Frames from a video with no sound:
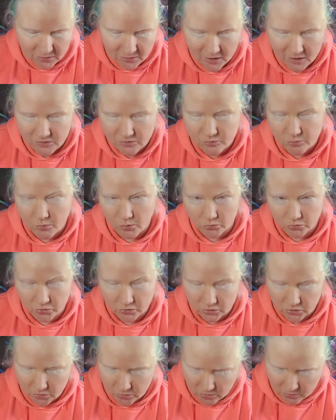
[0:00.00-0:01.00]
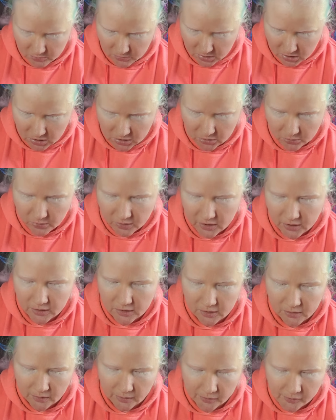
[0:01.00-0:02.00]
you guys mostly know them anyway.
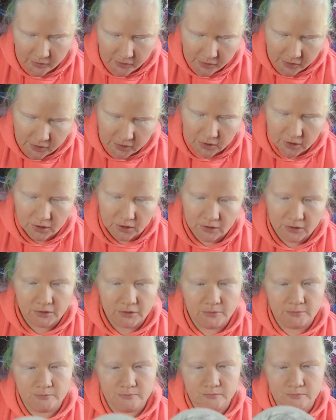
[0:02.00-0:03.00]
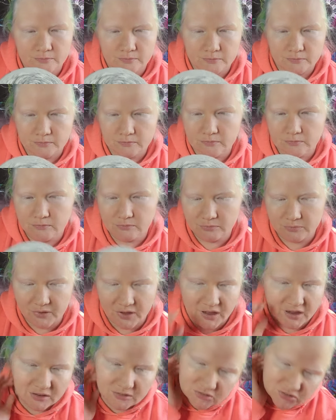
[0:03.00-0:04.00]
Um,
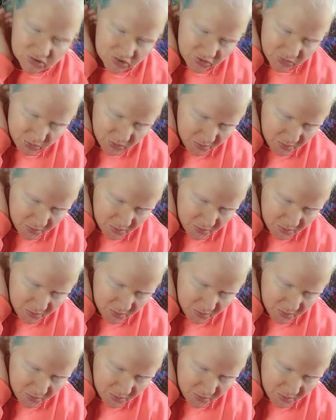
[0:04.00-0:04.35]
but just